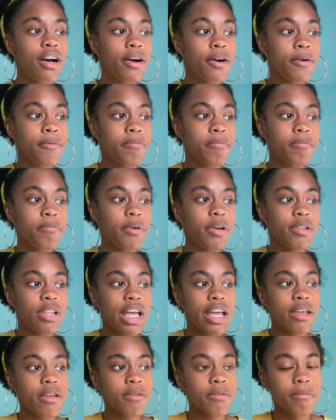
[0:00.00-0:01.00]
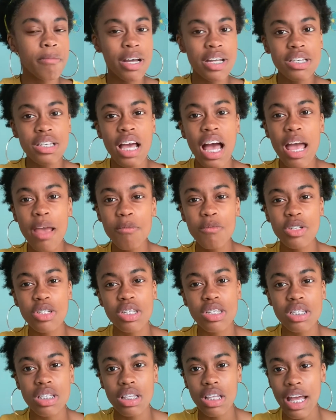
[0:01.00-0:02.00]
But like my time
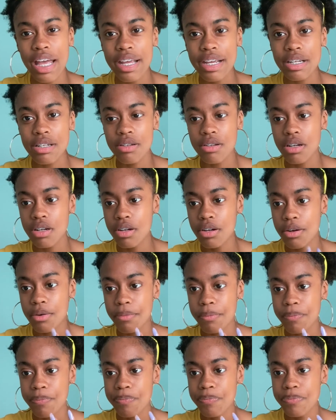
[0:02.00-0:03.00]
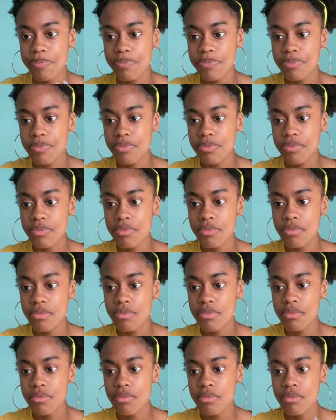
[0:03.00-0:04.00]
was like,
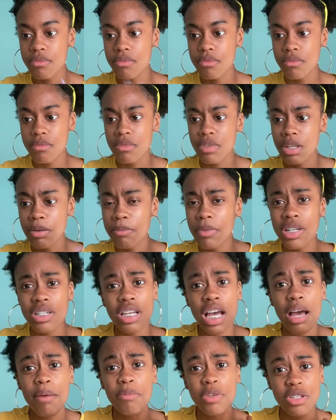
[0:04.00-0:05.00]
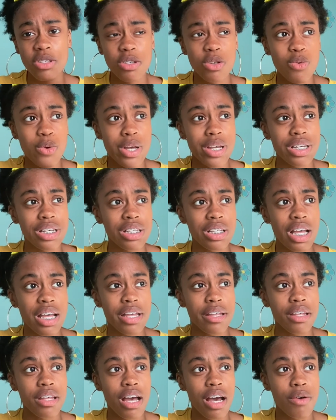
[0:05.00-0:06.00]
my time was quick.
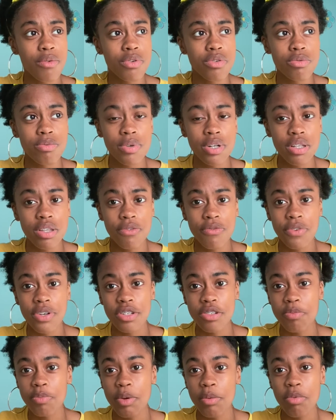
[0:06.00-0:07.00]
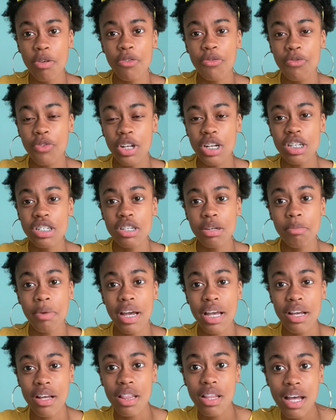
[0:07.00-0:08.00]
Like I was one of the first people to finish in
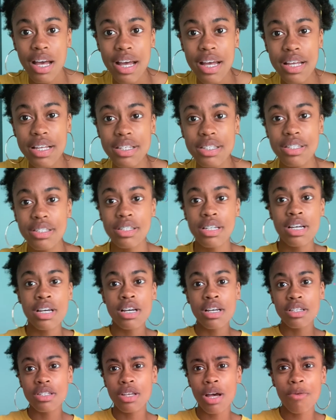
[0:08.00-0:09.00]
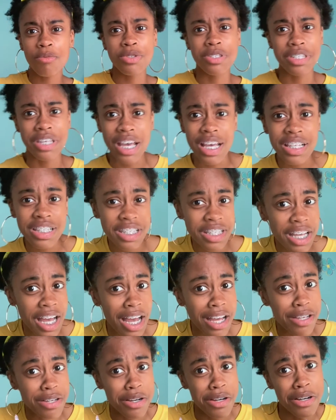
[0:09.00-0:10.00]
my class. So I was guessing
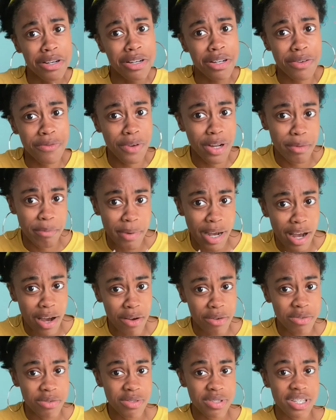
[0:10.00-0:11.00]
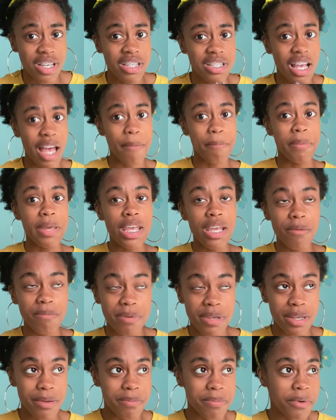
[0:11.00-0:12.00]
I could run miles because I beat
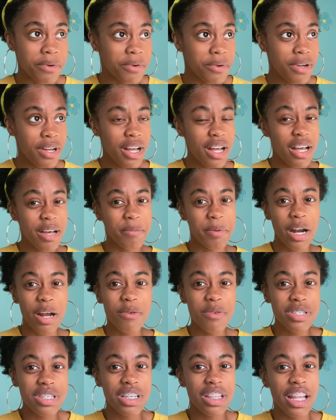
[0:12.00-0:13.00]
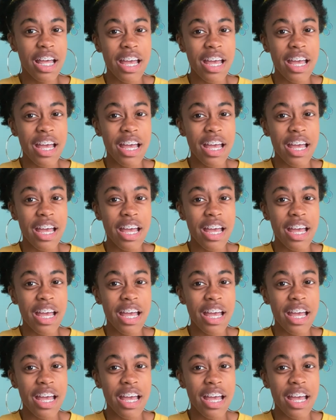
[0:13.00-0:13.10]
people, but I wasn't